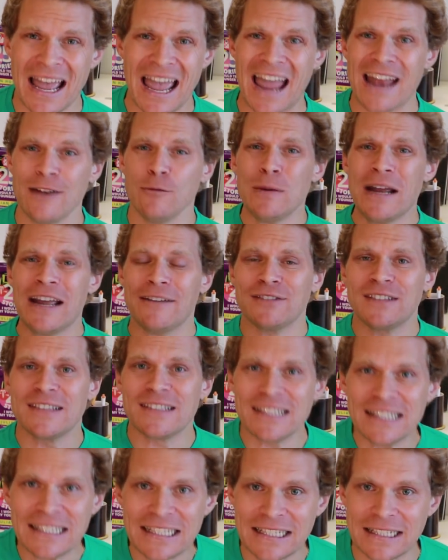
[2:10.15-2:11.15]
And we have
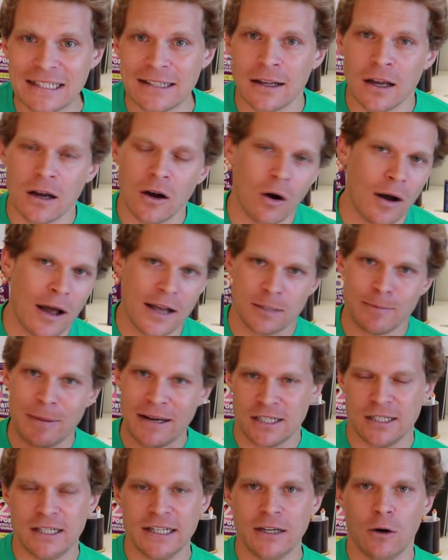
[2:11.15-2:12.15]
seen,
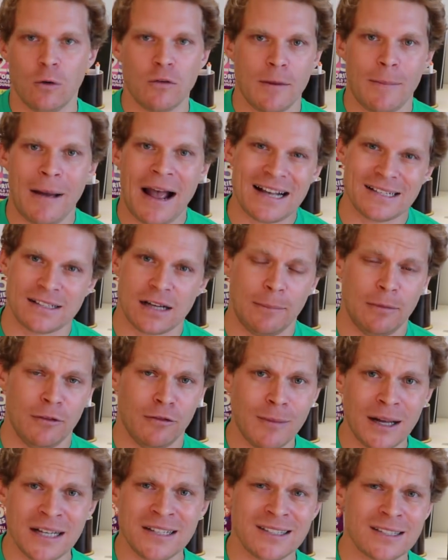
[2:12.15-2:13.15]
especially over the past couple
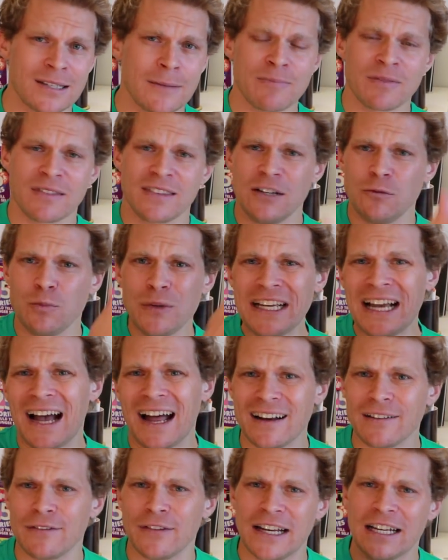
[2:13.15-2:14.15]
of months, that we
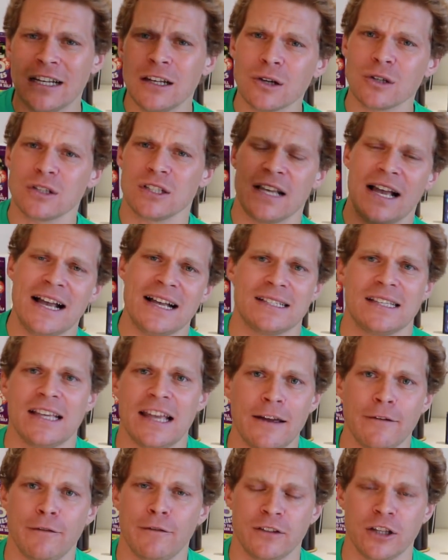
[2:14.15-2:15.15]
kind of, it looks as
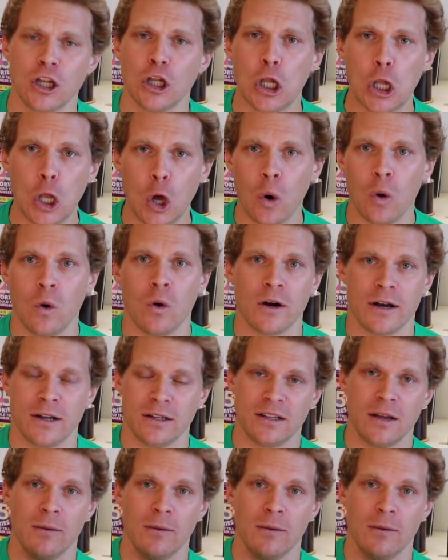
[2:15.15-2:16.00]
if the low or